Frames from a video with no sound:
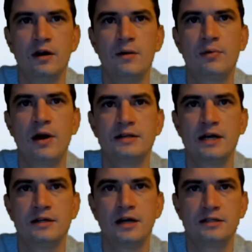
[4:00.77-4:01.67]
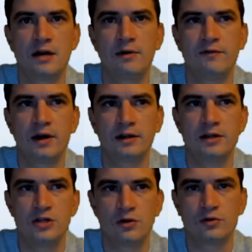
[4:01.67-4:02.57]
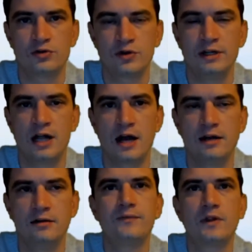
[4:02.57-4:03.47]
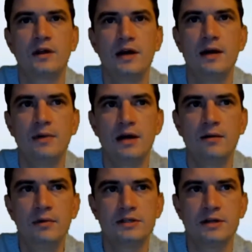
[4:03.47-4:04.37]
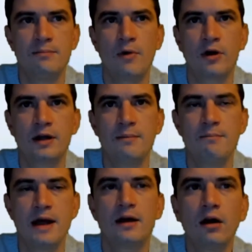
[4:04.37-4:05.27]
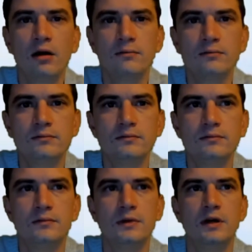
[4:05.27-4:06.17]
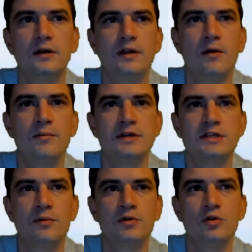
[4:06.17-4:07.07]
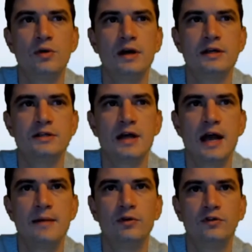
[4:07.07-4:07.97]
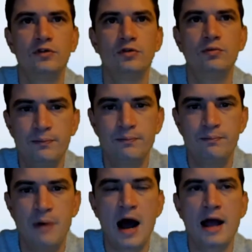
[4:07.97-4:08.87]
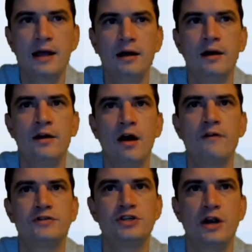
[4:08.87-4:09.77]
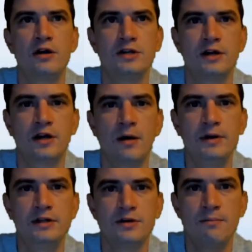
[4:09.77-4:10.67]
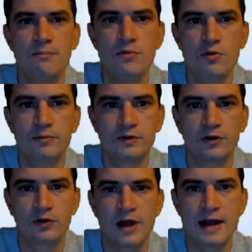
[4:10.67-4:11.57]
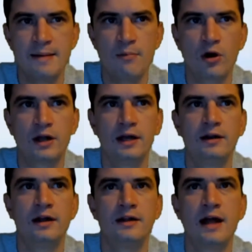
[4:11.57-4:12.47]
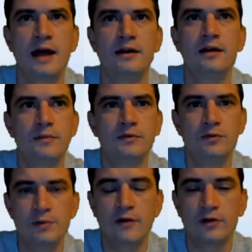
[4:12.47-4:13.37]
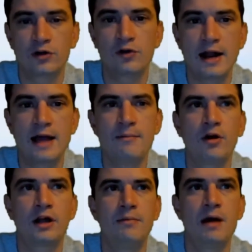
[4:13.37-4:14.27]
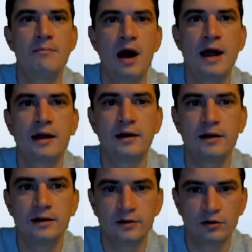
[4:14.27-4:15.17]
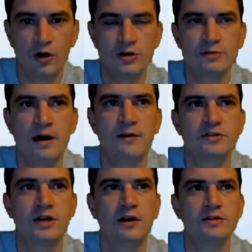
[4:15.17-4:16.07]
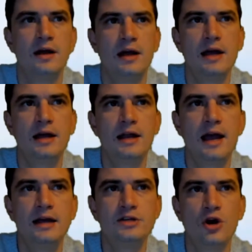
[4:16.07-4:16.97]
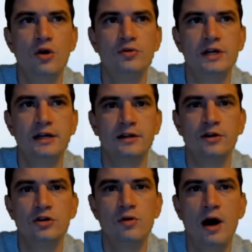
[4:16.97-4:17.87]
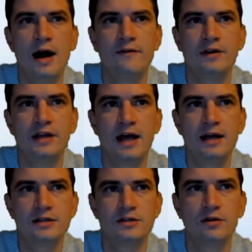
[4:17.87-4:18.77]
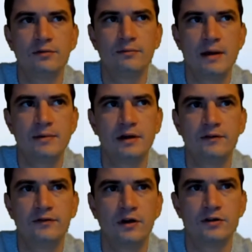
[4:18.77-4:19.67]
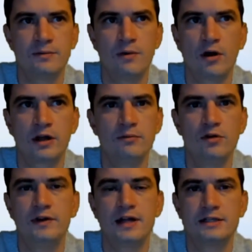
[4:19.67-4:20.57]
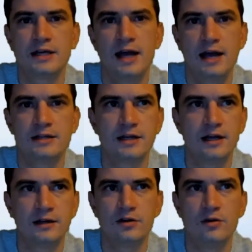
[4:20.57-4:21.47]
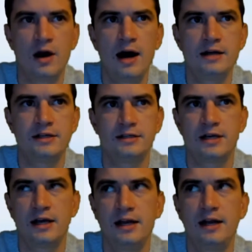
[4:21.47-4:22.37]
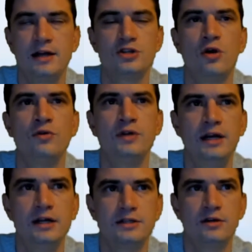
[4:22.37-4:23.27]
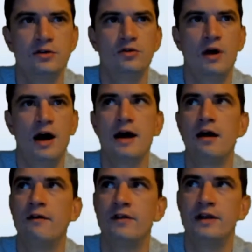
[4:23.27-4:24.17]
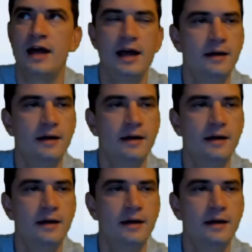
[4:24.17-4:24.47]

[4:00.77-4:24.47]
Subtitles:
price that does not reflect the general trend line. MM is the market maker. That would be someone who is able to buy enough shares in a company to create a market in that, to be able to create a market by buying a large amount of shares. NHOD, the new high of the day. So maybe if there's a market moving, they'd say, hey, it's at new highs. It's a NHOD. It's the new high of the day.